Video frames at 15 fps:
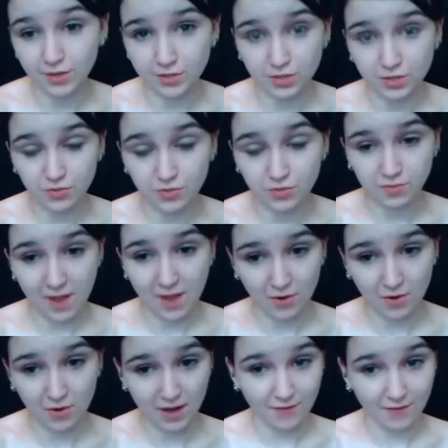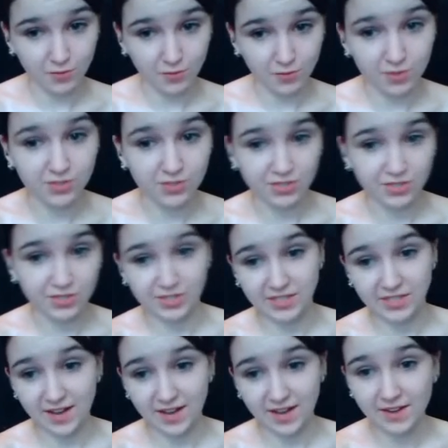to use powder afterwards just to
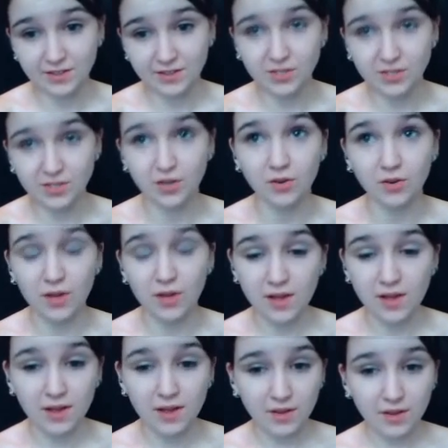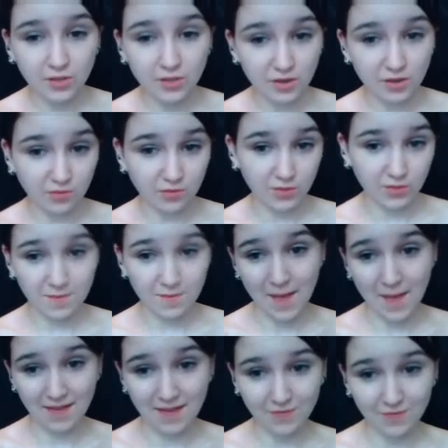set it so you have a really
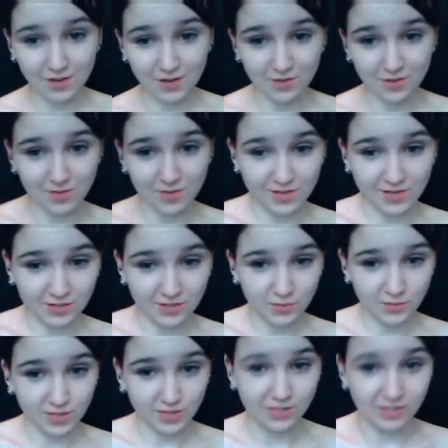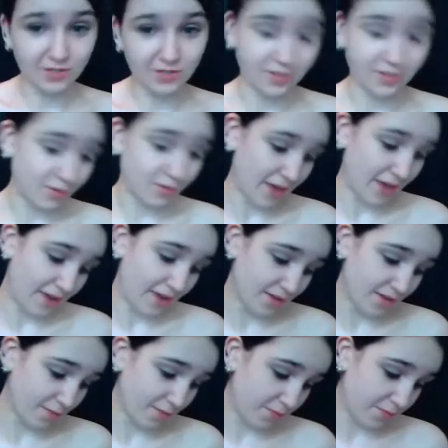matte finish, because with this look you don't want to end
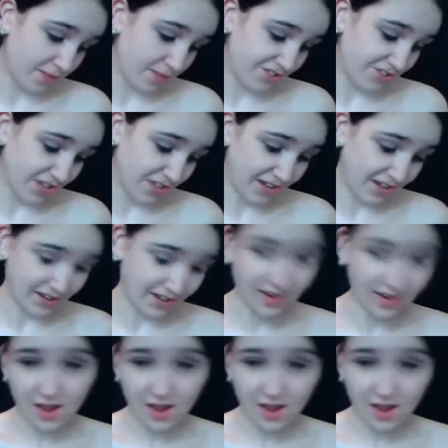up being shiny.